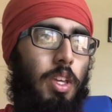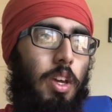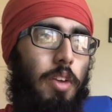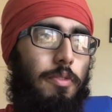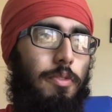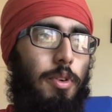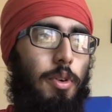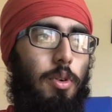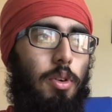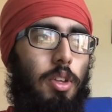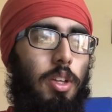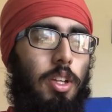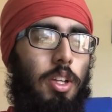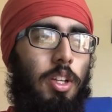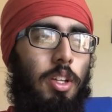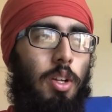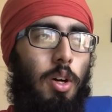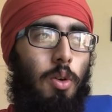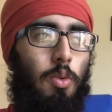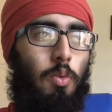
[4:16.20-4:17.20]
if you're
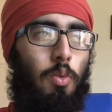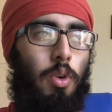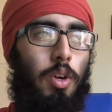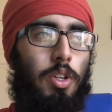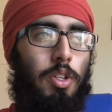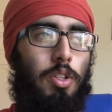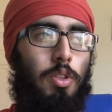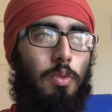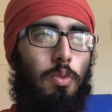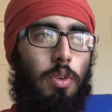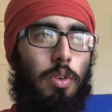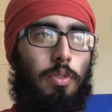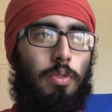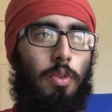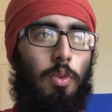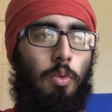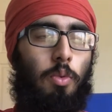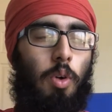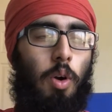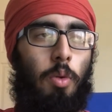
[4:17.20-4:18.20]
wanting to work
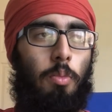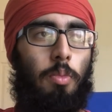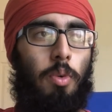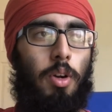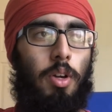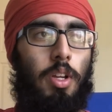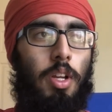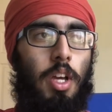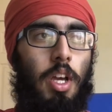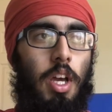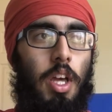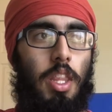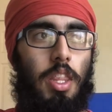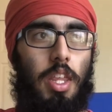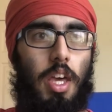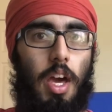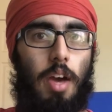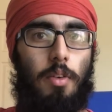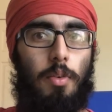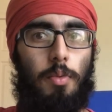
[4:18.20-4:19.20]
for Walmart,
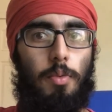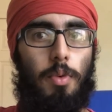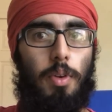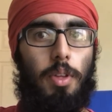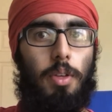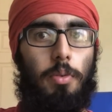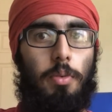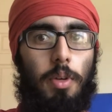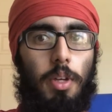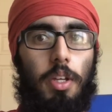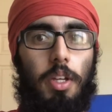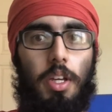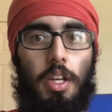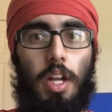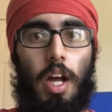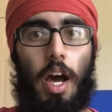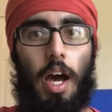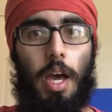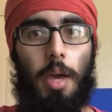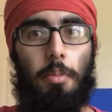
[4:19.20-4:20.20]
they have a really, really good
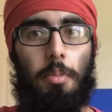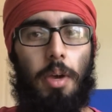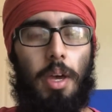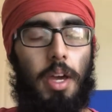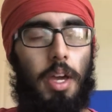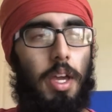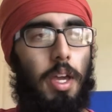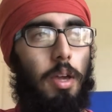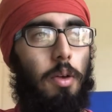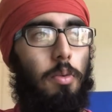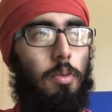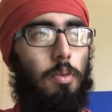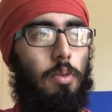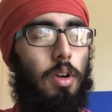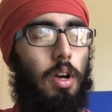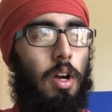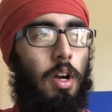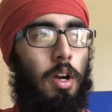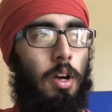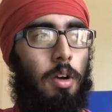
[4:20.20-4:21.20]
high pay.
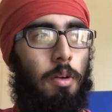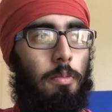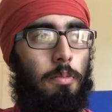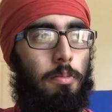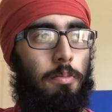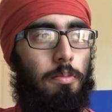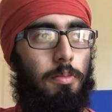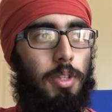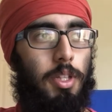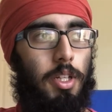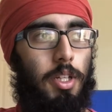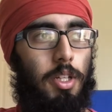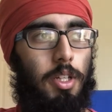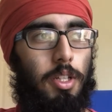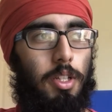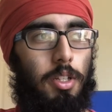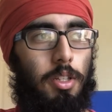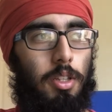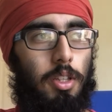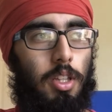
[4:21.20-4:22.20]

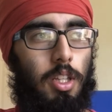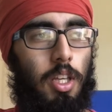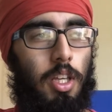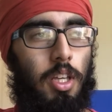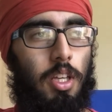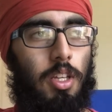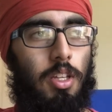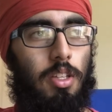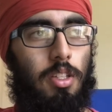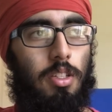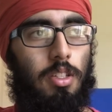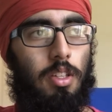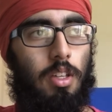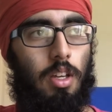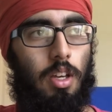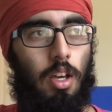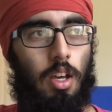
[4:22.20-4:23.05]
The thing is,